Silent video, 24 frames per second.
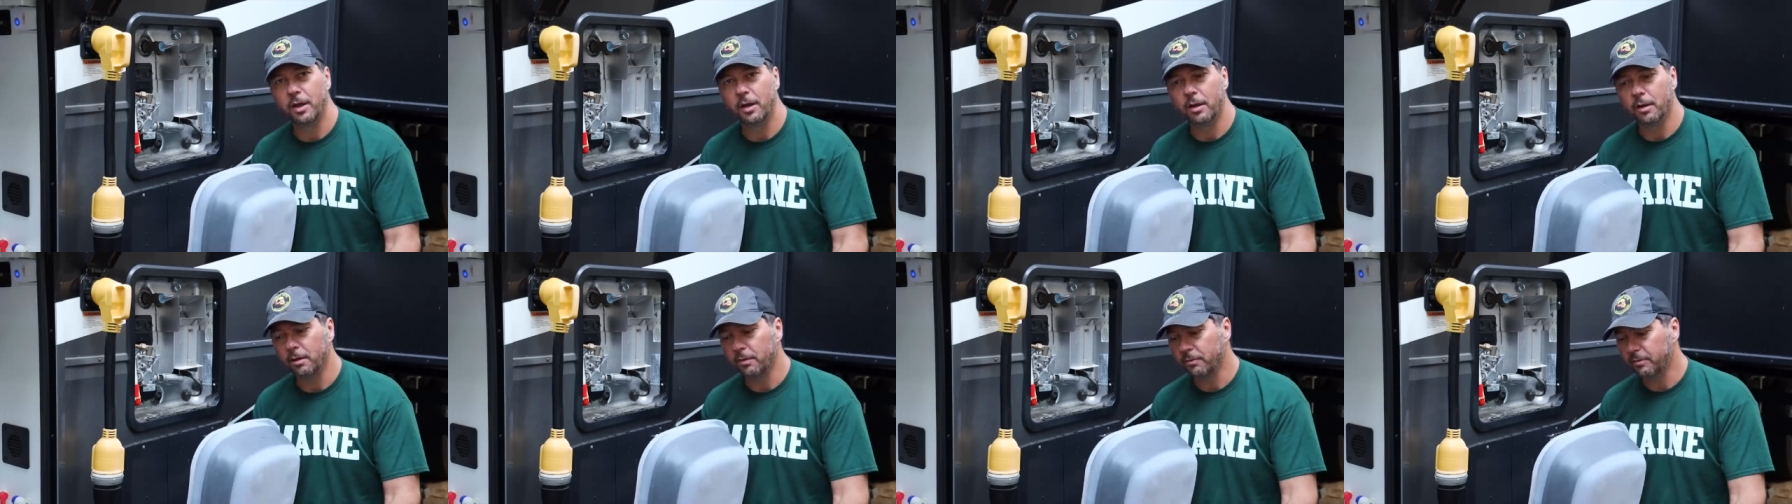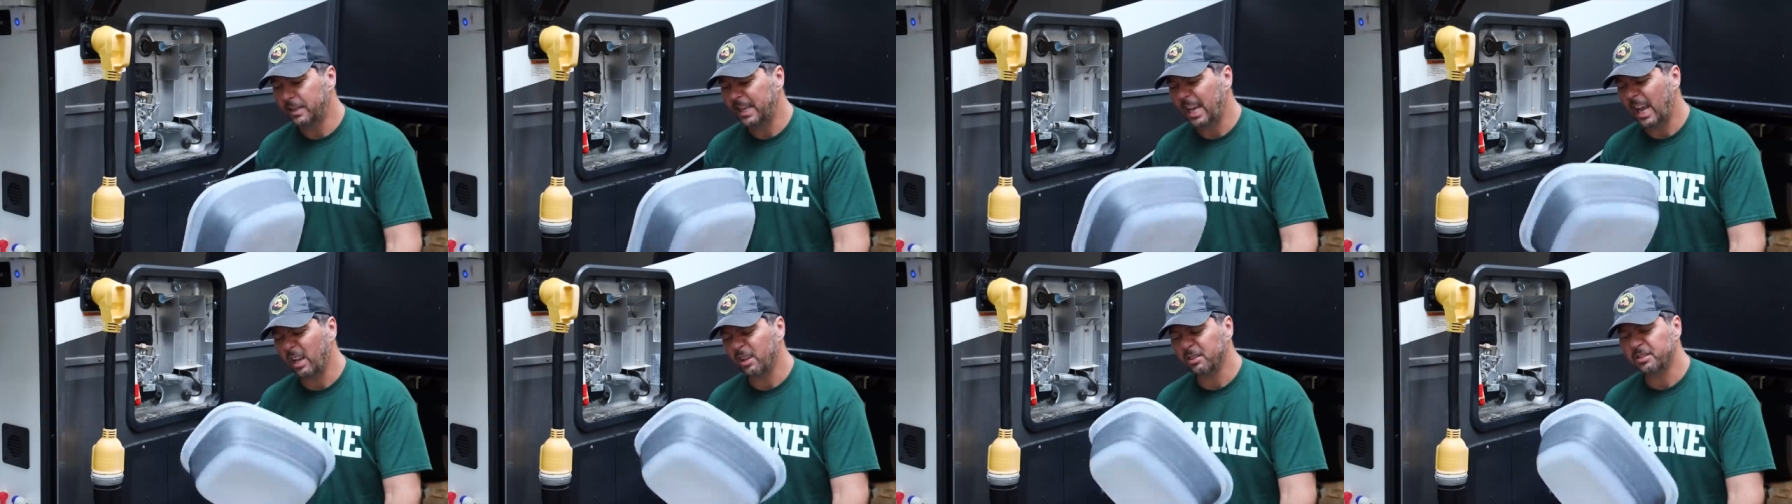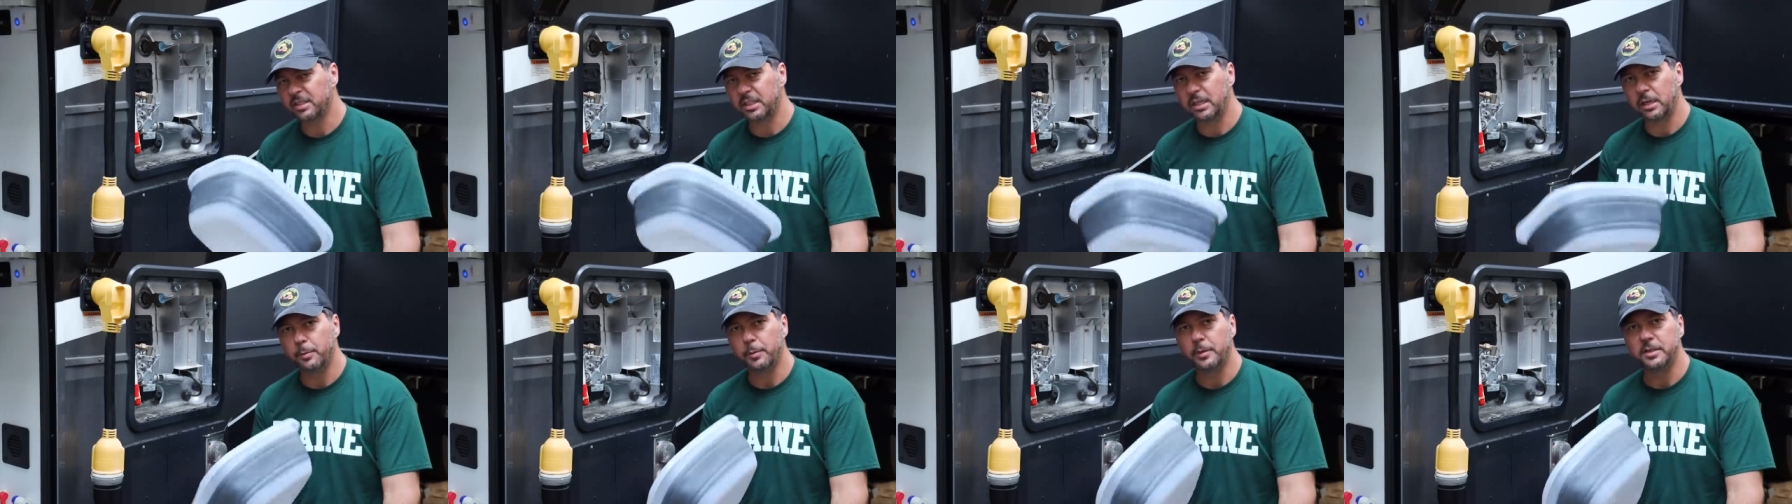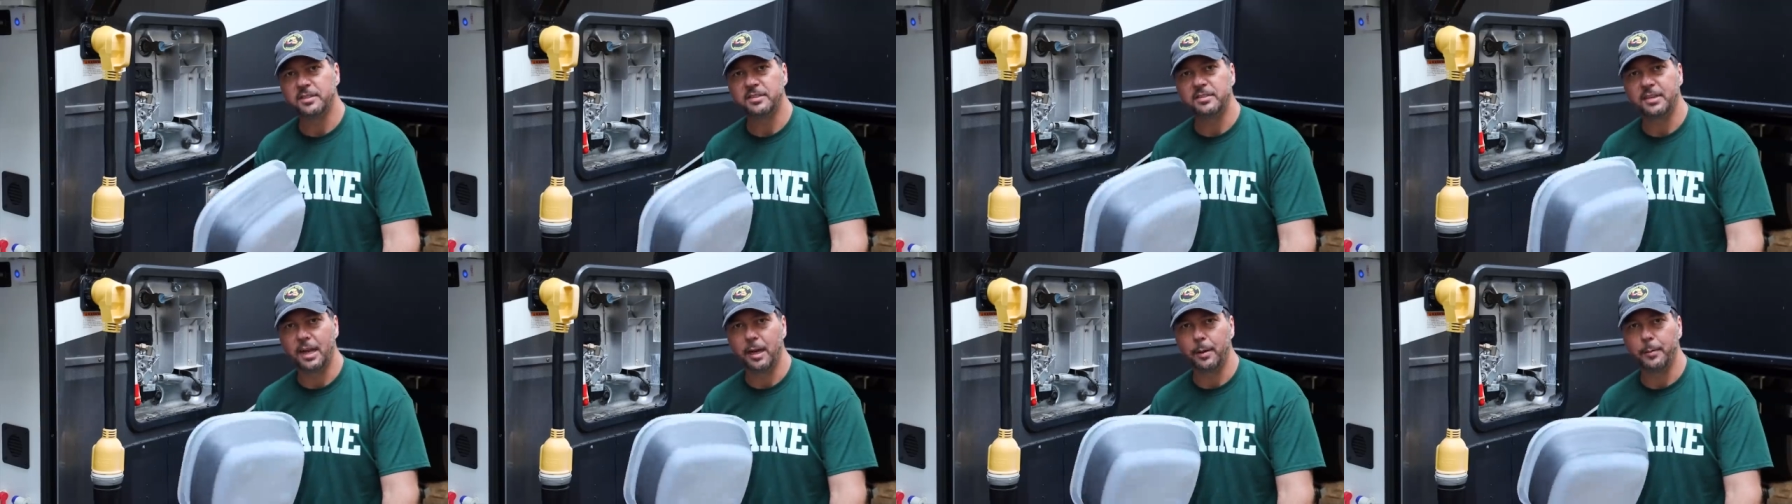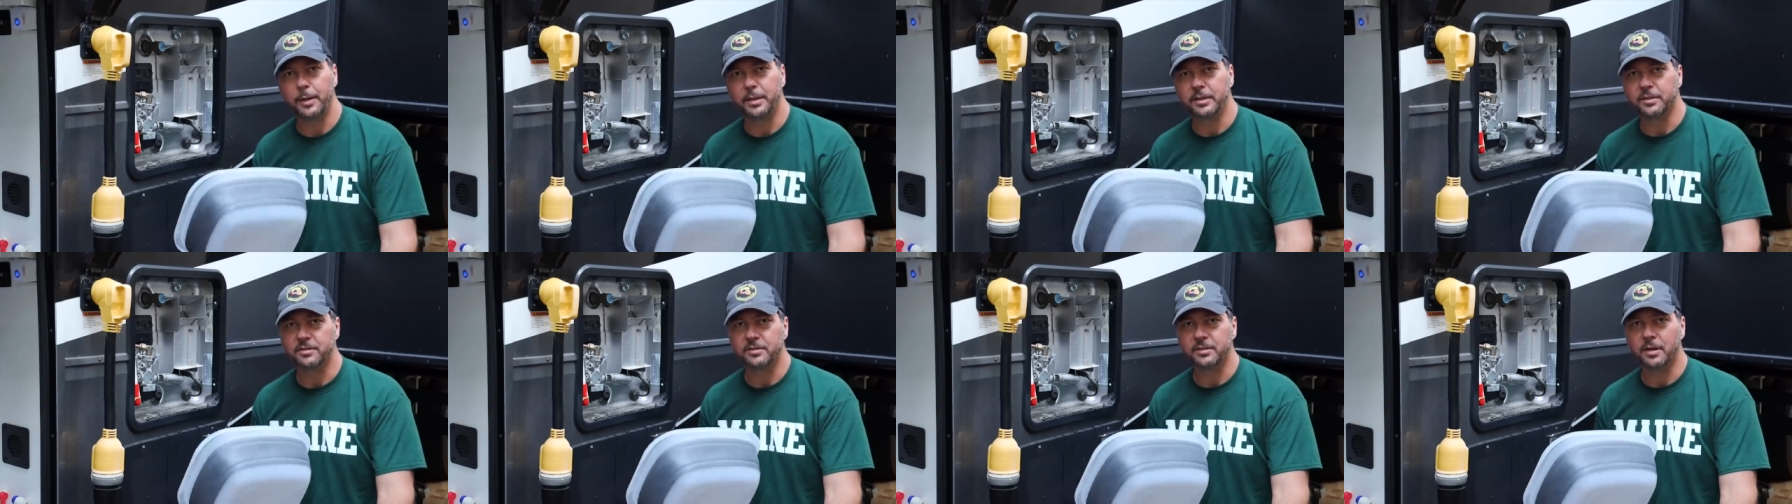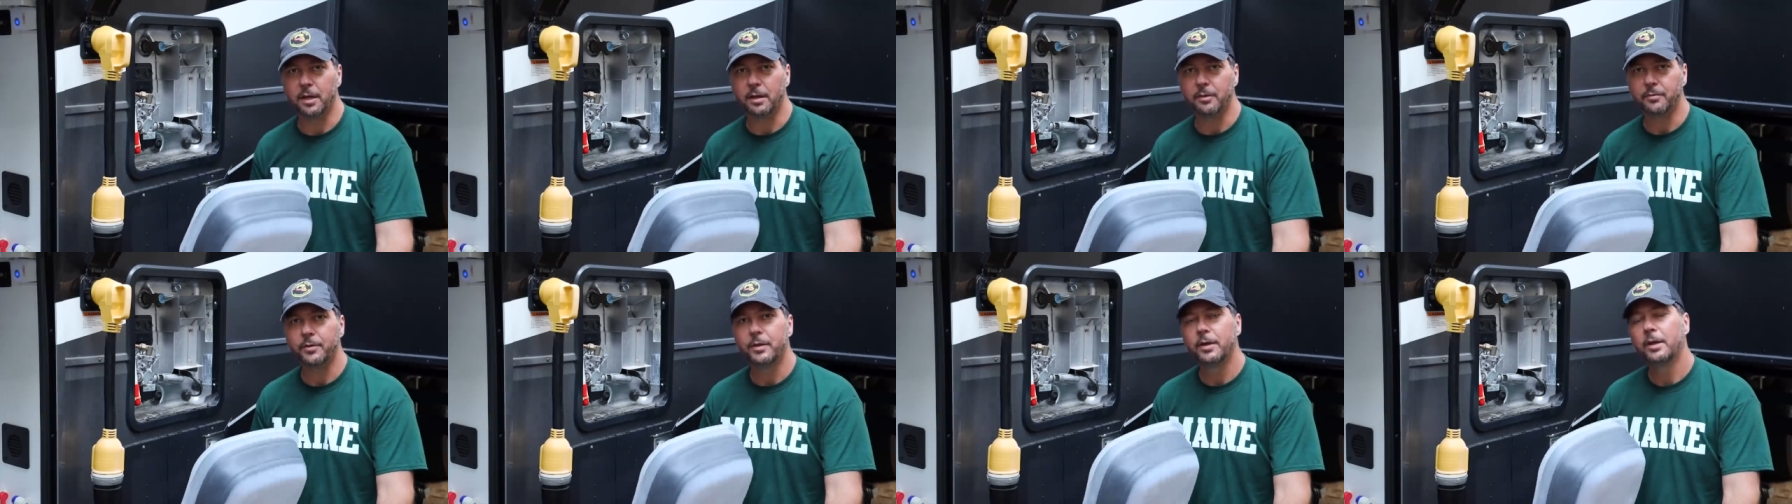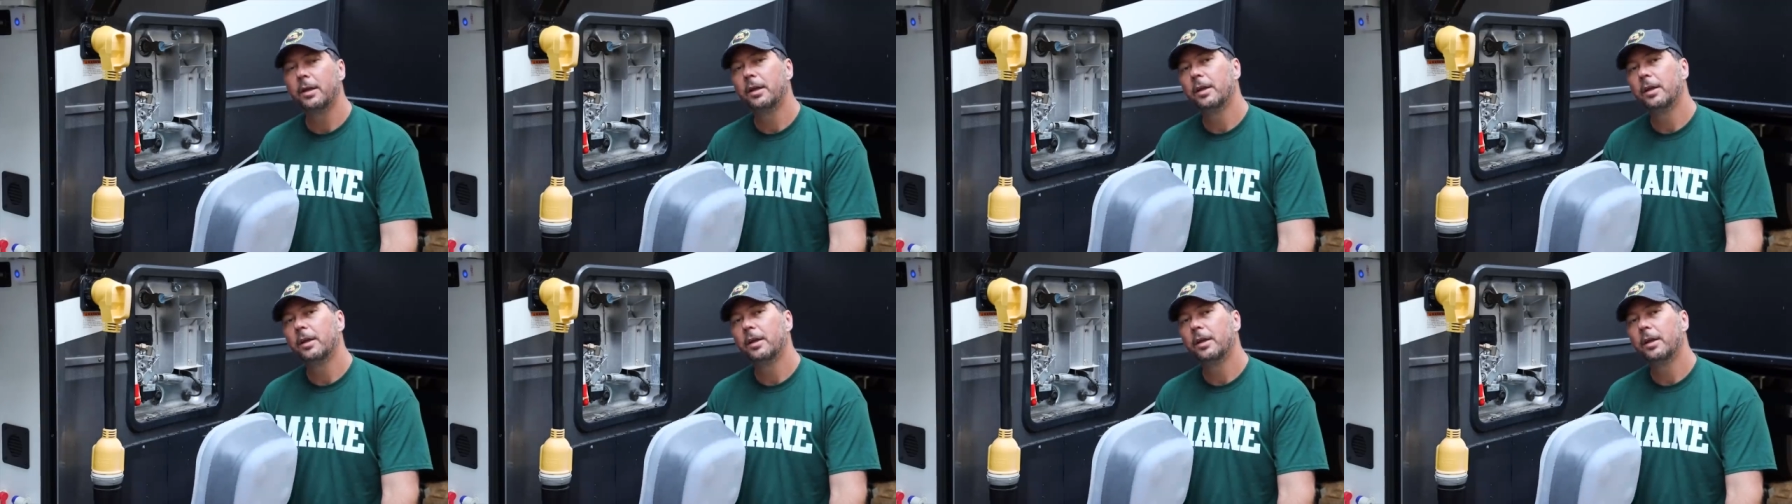of calcium and sediment and stuff,